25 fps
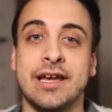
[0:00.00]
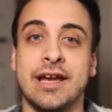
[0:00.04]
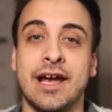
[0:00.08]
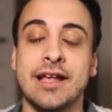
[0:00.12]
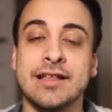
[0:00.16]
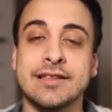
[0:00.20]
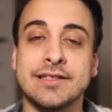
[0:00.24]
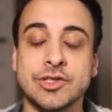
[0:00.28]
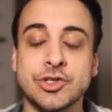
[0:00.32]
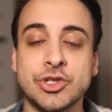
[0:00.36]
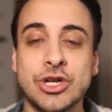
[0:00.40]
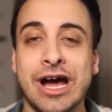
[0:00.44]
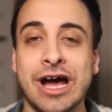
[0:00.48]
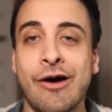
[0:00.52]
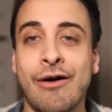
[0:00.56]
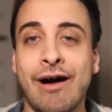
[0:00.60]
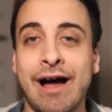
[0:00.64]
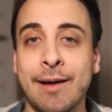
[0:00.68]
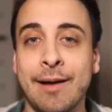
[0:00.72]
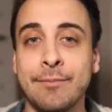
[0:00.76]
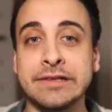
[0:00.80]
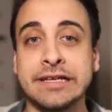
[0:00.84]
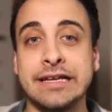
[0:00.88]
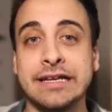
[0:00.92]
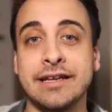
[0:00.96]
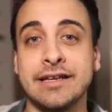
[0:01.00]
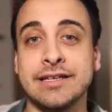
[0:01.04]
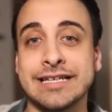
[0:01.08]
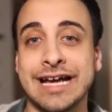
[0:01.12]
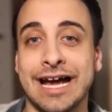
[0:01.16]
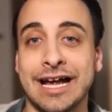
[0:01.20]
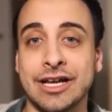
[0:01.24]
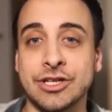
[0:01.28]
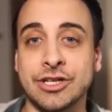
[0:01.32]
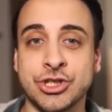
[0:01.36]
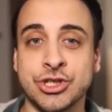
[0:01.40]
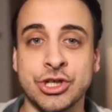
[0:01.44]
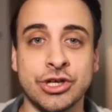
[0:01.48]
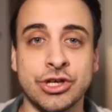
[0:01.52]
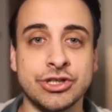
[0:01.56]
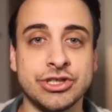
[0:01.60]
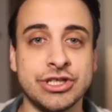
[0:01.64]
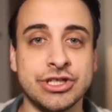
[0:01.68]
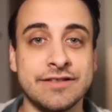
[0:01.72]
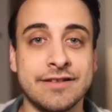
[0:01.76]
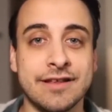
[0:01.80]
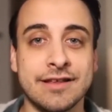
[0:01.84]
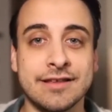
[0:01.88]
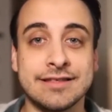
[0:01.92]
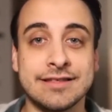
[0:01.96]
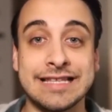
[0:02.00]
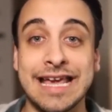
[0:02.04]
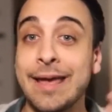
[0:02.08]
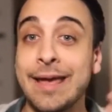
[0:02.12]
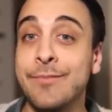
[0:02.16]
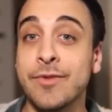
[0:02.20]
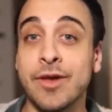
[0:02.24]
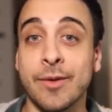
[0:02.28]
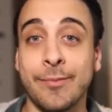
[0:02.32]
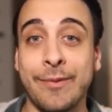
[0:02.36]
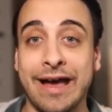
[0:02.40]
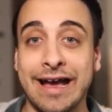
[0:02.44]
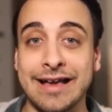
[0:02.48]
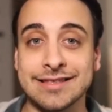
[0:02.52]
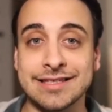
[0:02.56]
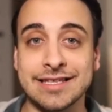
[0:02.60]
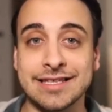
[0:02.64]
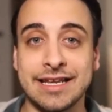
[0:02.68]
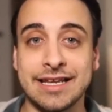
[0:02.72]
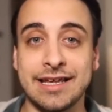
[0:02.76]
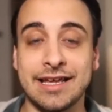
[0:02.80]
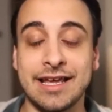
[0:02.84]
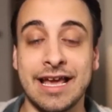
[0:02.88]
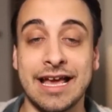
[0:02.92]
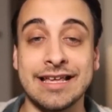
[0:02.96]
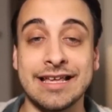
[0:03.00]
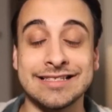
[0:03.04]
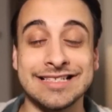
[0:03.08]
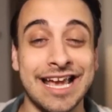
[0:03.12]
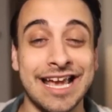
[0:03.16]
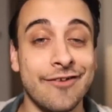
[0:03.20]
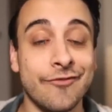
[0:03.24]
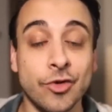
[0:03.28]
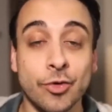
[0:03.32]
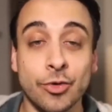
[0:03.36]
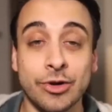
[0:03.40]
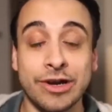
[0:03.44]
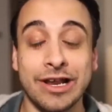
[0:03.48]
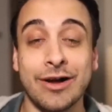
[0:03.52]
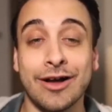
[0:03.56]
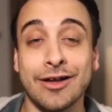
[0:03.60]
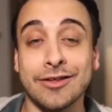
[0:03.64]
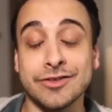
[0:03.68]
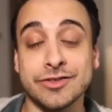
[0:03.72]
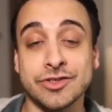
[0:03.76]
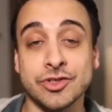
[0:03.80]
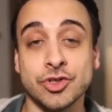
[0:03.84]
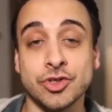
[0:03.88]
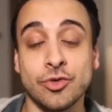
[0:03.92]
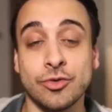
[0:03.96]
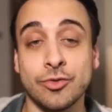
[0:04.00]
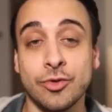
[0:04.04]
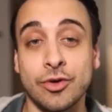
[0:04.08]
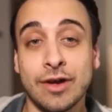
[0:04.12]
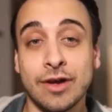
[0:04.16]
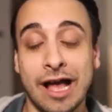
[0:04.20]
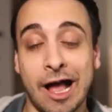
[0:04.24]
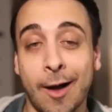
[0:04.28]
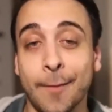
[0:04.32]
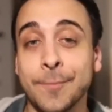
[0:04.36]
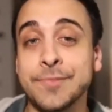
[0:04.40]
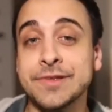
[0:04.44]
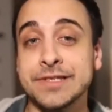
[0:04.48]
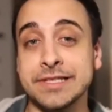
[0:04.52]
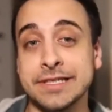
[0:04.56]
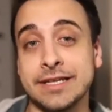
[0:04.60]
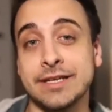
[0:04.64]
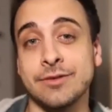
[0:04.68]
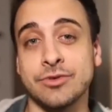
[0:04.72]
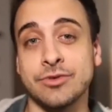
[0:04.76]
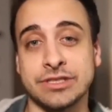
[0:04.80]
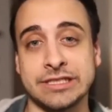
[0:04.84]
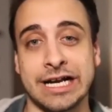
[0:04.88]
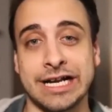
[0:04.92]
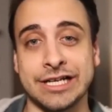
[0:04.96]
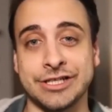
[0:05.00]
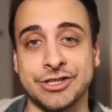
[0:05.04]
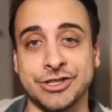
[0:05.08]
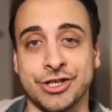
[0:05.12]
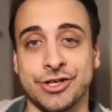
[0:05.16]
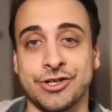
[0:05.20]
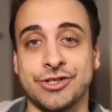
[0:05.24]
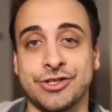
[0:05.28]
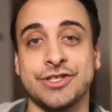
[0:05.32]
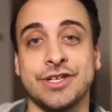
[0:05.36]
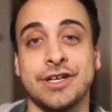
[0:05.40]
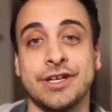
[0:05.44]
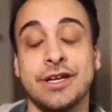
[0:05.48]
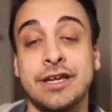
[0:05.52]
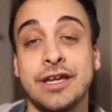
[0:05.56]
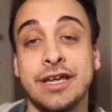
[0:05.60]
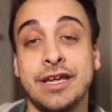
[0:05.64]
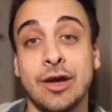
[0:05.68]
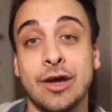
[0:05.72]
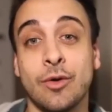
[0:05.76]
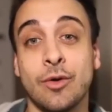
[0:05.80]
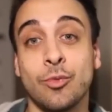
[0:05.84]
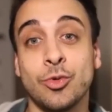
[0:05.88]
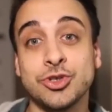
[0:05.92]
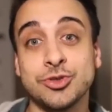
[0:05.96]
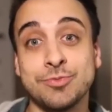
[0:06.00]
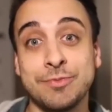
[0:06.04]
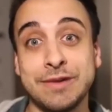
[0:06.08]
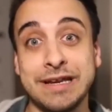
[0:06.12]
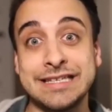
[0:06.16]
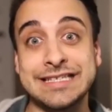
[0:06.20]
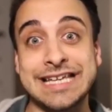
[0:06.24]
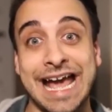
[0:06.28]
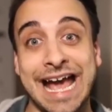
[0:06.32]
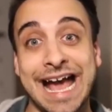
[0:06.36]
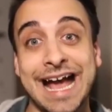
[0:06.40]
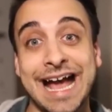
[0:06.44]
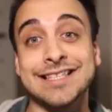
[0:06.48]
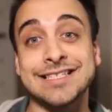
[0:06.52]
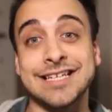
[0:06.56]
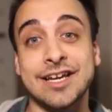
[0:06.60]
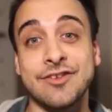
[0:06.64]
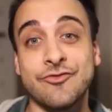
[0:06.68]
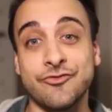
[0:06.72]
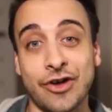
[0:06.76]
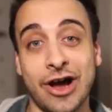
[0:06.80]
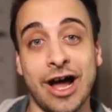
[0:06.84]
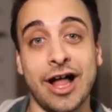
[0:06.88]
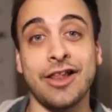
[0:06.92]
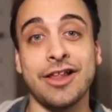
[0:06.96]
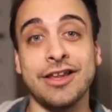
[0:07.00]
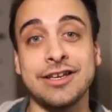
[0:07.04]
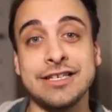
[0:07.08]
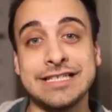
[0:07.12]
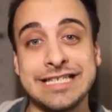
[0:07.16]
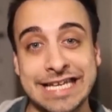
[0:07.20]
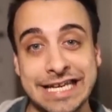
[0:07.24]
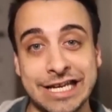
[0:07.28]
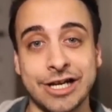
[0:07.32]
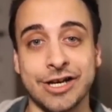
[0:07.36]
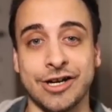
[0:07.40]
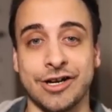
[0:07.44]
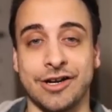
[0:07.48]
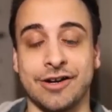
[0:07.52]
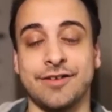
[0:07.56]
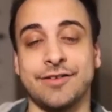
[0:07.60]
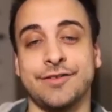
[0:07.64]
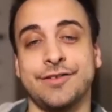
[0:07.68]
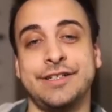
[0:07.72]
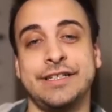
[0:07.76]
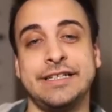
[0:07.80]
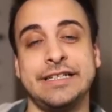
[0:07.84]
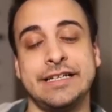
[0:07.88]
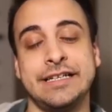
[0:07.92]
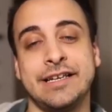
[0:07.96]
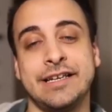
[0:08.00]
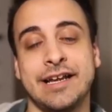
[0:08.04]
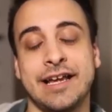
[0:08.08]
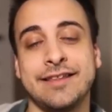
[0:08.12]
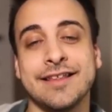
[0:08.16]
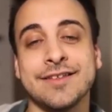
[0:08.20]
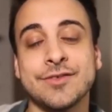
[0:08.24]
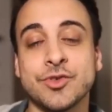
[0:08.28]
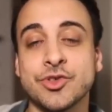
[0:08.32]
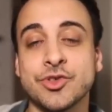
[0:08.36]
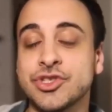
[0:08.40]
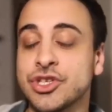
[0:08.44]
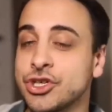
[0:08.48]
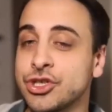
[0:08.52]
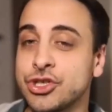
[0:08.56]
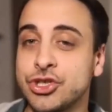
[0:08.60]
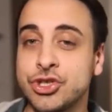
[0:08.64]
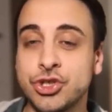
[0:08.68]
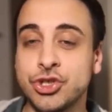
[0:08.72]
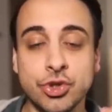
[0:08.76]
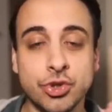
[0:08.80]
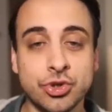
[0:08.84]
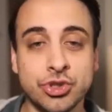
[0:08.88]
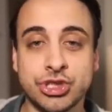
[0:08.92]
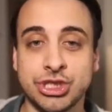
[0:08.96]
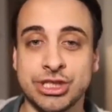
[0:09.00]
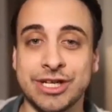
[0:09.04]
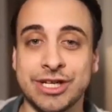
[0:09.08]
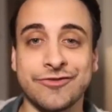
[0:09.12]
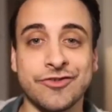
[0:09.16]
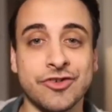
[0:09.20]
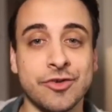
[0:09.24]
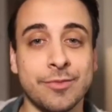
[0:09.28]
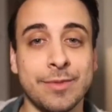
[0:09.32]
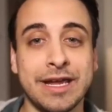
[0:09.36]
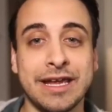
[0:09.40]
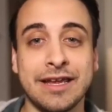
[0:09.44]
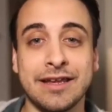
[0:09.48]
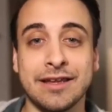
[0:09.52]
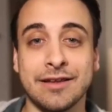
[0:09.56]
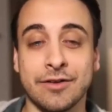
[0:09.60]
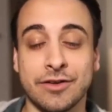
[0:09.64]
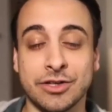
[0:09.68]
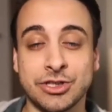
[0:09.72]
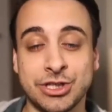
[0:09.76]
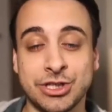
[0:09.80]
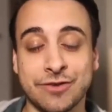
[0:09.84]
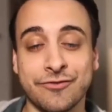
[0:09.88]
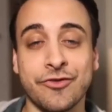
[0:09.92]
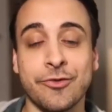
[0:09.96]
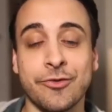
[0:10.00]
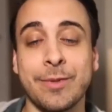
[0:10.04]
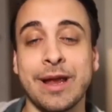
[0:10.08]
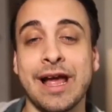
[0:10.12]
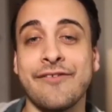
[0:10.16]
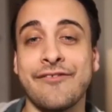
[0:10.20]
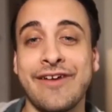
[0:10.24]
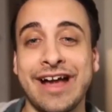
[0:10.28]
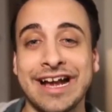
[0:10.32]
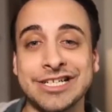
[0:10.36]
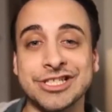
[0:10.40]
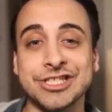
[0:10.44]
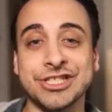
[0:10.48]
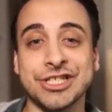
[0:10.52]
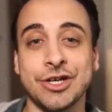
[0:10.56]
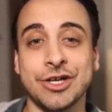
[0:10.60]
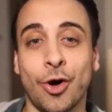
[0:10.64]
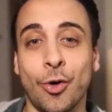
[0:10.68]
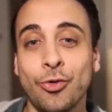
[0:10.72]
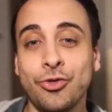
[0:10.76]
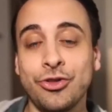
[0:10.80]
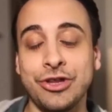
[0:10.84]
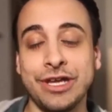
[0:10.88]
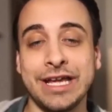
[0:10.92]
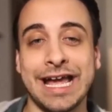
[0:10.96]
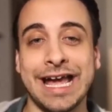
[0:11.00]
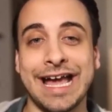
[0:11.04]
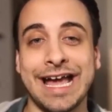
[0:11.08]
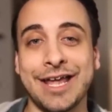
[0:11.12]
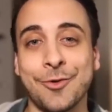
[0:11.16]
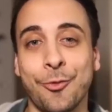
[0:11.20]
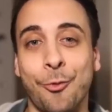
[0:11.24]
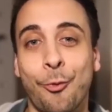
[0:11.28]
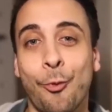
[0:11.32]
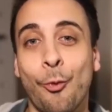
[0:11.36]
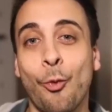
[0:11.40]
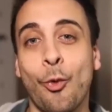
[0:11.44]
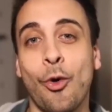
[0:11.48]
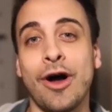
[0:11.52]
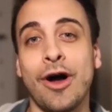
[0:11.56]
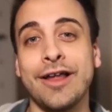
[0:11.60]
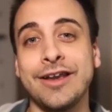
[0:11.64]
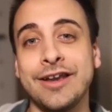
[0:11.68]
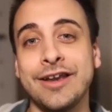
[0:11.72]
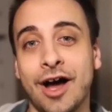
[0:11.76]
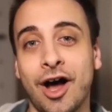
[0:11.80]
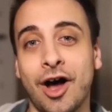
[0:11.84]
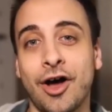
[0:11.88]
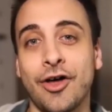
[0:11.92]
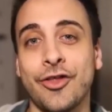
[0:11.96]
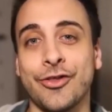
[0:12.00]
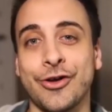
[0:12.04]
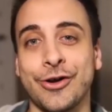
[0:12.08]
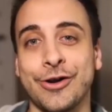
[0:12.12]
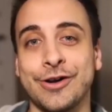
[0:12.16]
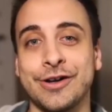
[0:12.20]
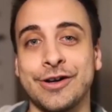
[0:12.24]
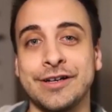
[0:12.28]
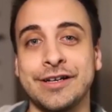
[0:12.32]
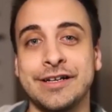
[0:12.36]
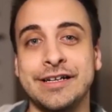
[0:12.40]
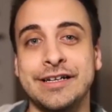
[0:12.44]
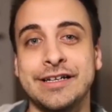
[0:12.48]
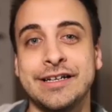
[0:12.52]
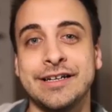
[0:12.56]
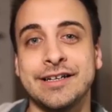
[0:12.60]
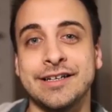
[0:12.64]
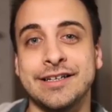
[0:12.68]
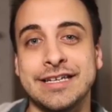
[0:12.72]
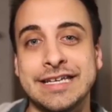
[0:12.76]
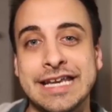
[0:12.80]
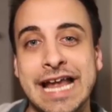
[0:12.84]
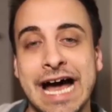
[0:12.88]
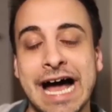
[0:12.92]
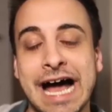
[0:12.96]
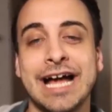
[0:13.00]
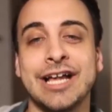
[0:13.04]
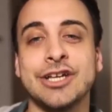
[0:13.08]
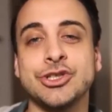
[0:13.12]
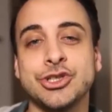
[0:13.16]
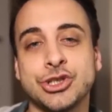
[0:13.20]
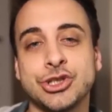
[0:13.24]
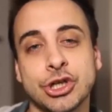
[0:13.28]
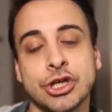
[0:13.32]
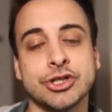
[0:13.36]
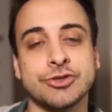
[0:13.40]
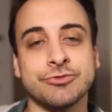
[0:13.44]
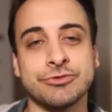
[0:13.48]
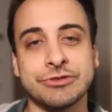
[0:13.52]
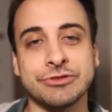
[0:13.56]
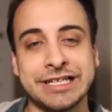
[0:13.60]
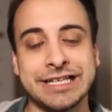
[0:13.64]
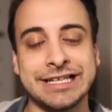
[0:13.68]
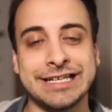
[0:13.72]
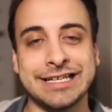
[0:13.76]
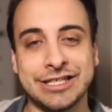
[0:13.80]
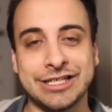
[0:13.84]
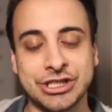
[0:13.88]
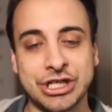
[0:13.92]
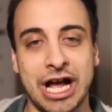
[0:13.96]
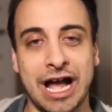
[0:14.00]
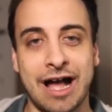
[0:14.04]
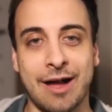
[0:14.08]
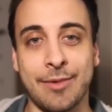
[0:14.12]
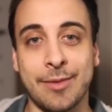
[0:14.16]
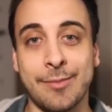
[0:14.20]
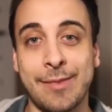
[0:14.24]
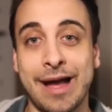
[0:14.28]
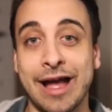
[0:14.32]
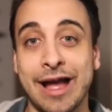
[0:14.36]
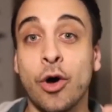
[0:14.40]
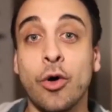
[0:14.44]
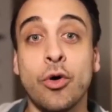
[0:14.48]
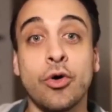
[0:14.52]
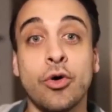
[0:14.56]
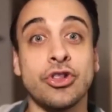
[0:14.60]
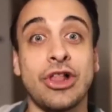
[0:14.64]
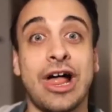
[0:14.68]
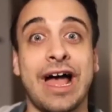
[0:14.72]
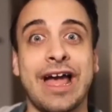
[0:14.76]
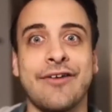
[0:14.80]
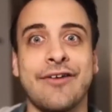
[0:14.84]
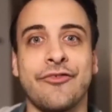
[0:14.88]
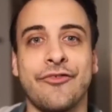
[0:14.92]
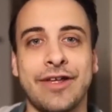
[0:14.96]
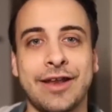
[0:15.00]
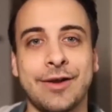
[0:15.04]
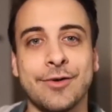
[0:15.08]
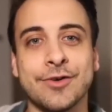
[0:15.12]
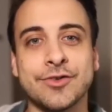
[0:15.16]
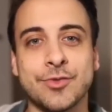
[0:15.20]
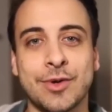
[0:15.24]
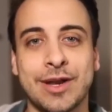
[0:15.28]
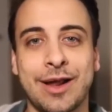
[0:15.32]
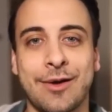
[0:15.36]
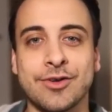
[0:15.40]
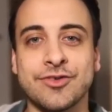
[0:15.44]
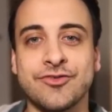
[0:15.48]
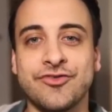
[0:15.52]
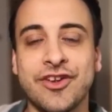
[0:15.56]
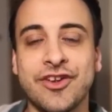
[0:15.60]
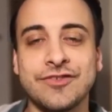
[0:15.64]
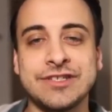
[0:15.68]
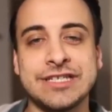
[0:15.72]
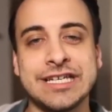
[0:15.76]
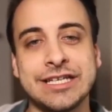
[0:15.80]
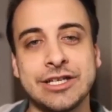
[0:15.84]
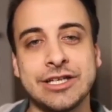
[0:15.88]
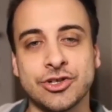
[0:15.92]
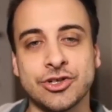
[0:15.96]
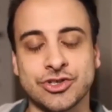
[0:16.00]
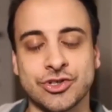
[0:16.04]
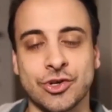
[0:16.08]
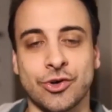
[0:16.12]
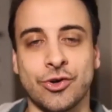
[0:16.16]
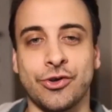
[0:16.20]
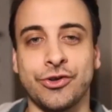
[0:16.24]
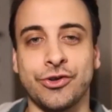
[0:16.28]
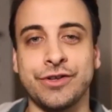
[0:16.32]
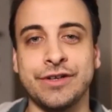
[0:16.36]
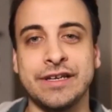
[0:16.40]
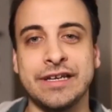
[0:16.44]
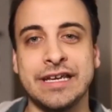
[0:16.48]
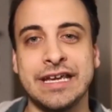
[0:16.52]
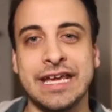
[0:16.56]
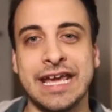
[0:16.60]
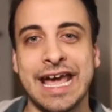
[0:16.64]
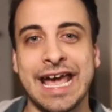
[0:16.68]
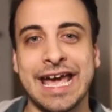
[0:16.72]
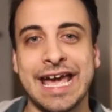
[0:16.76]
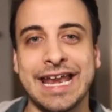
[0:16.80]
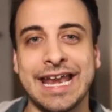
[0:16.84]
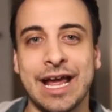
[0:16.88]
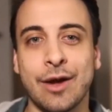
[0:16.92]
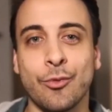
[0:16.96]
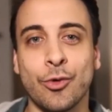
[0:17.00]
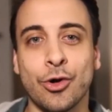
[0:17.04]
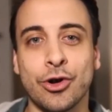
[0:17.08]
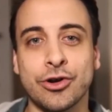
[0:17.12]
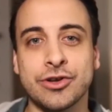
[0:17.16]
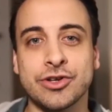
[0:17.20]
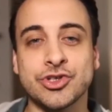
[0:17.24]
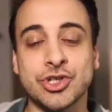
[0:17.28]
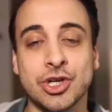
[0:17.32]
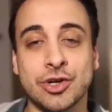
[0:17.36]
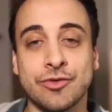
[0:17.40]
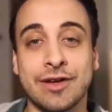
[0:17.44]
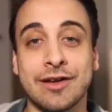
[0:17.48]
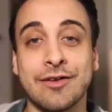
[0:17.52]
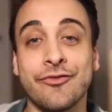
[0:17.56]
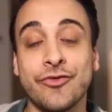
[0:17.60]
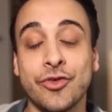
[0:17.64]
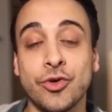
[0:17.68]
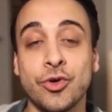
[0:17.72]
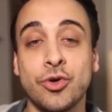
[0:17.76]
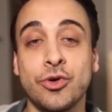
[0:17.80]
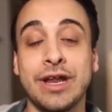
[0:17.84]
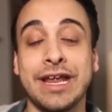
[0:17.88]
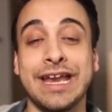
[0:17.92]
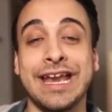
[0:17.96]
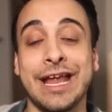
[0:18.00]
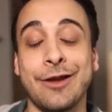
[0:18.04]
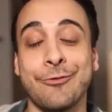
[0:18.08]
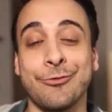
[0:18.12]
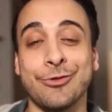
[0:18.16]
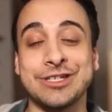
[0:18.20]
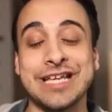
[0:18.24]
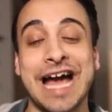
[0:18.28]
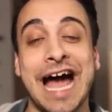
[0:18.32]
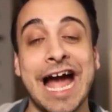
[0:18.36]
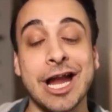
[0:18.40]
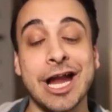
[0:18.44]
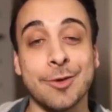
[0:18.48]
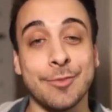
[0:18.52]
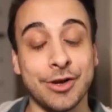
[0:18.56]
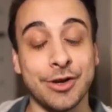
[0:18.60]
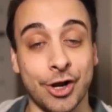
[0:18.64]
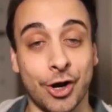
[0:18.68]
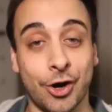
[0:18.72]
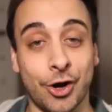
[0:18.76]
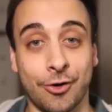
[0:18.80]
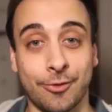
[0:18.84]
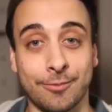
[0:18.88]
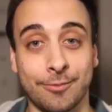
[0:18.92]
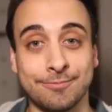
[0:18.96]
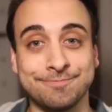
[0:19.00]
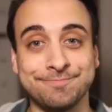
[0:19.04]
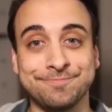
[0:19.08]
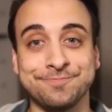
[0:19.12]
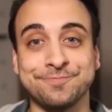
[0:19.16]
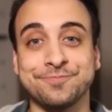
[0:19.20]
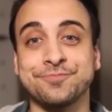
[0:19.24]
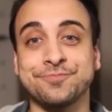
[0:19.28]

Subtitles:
And so now I'm leading dotChurch in the same capacity as everyone else who helps leading with dotChurch, which means as a volunteer. And this was a huge shift for me. I've actually only had one other non-church related job in my whole life, and it was when I was 15 years old and I worked serving food in a retirement home.